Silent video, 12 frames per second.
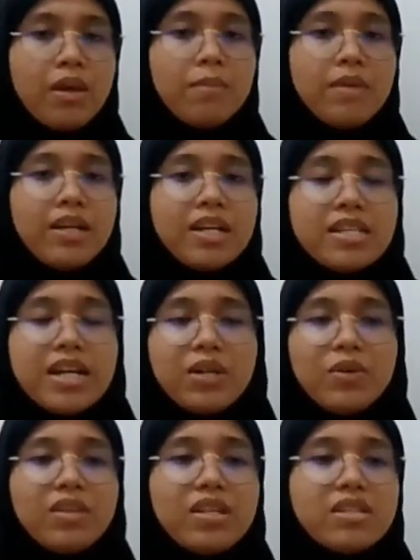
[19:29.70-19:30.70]
because I
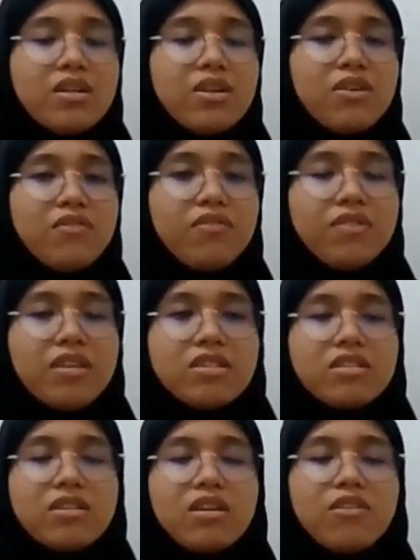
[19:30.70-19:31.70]
know there's
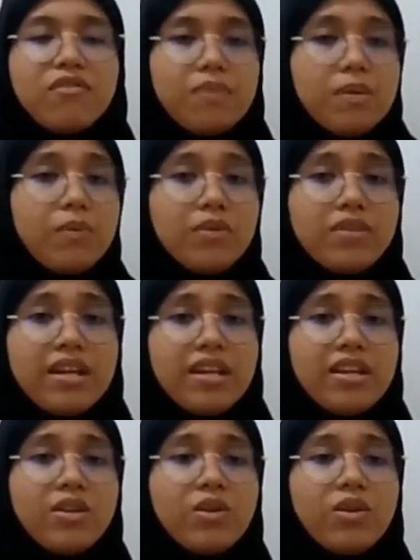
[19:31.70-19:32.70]
a lot of people that
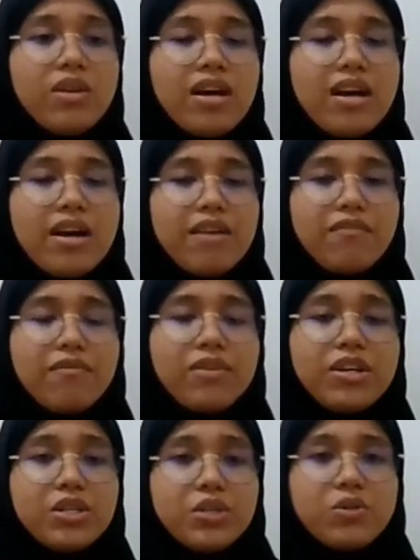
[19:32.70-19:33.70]
have
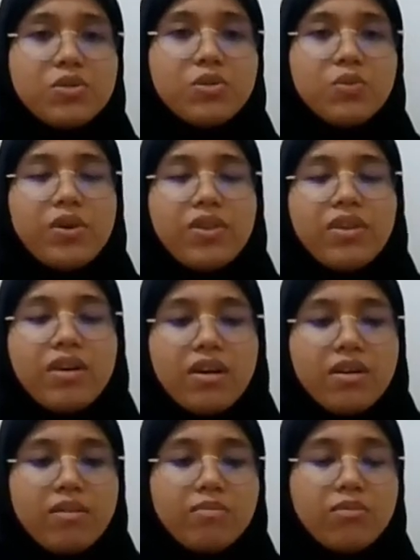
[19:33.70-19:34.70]
issues with
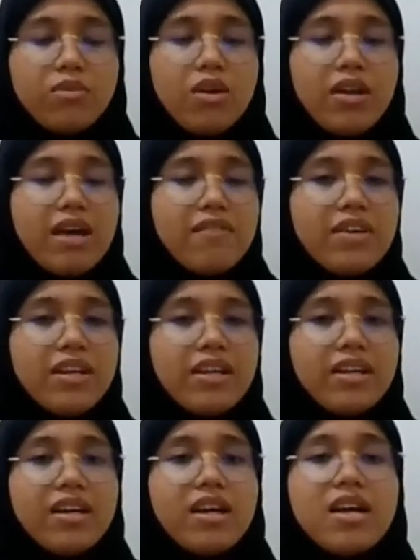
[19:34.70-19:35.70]
not
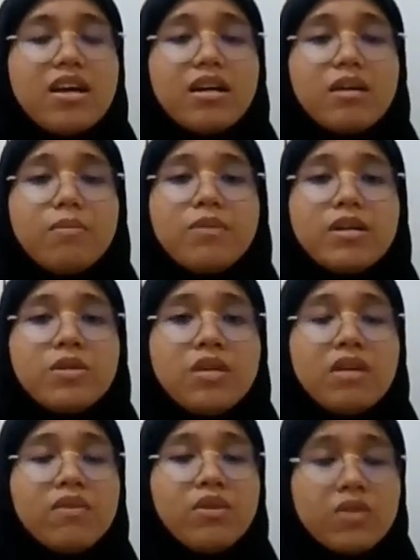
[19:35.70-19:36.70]
having a place
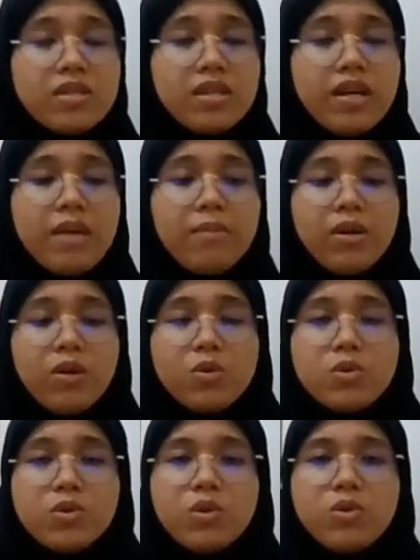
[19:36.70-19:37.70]
to have alone time and
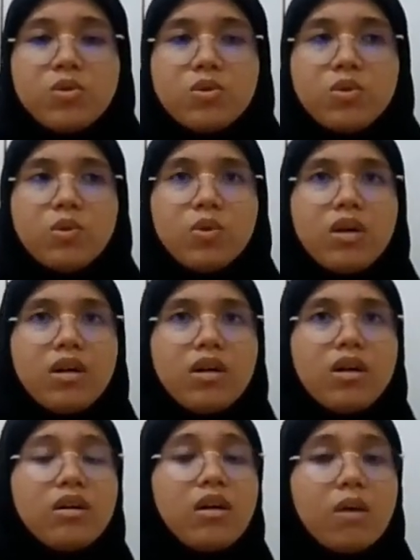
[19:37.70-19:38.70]
also to
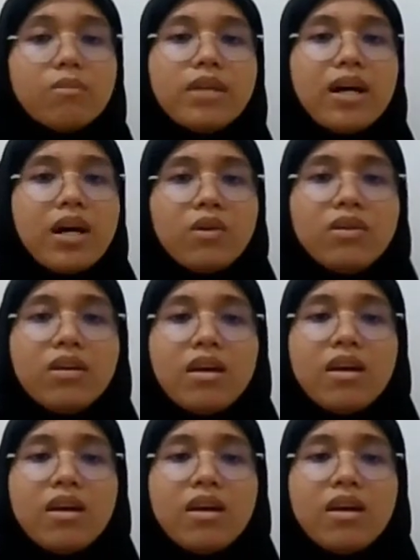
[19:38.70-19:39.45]
calm down.